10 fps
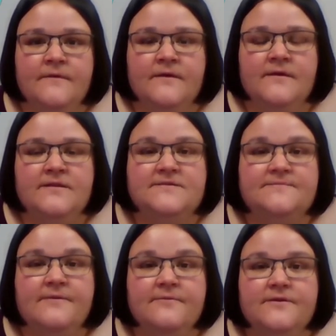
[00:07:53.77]
This
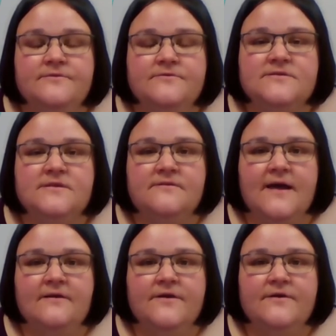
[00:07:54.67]
may reduce the
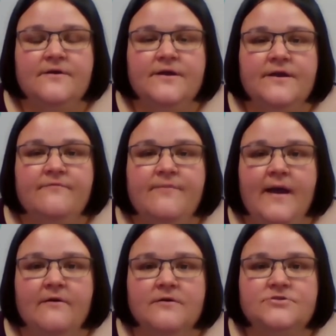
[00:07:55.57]
likelihood of
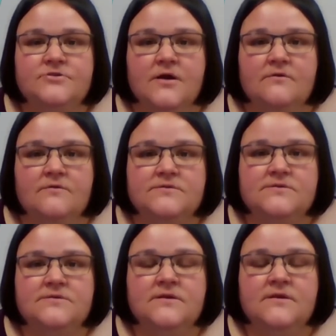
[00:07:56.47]
power
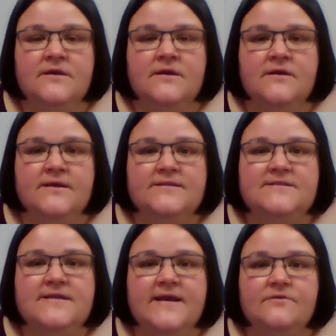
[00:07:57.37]
struggles. Let's
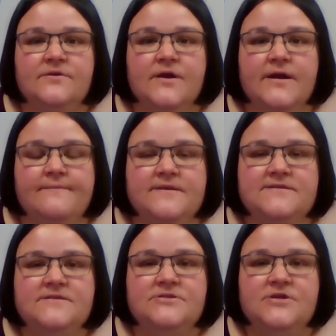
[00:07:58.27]
take a look at
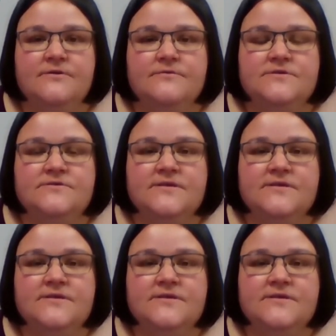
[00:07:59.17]
Mrs. Jones using